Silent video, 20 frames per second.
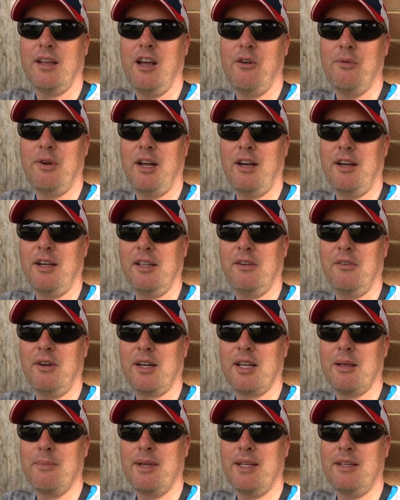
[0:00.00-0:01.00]
I would highly
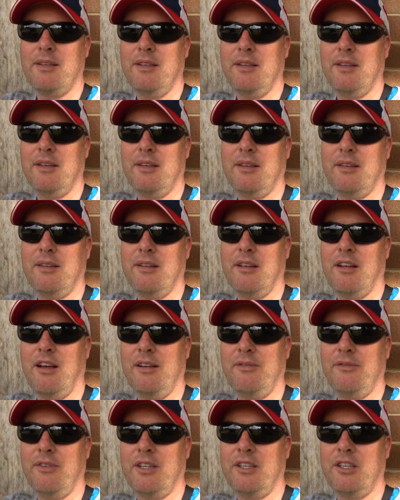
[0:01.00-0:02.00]
recommend it.
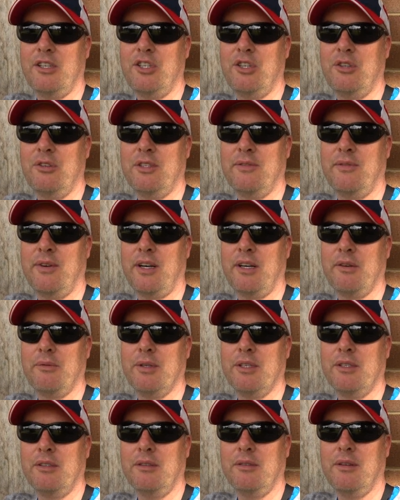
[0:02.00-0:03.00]
I find it shoots very
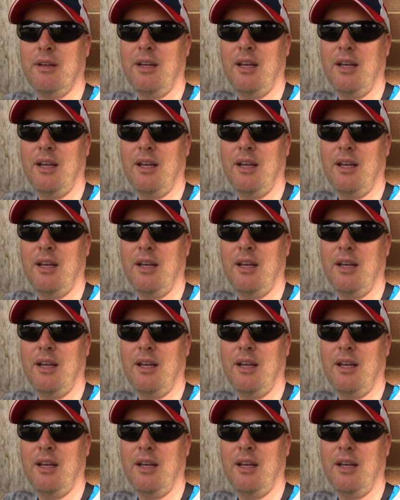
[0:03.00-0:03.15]
well.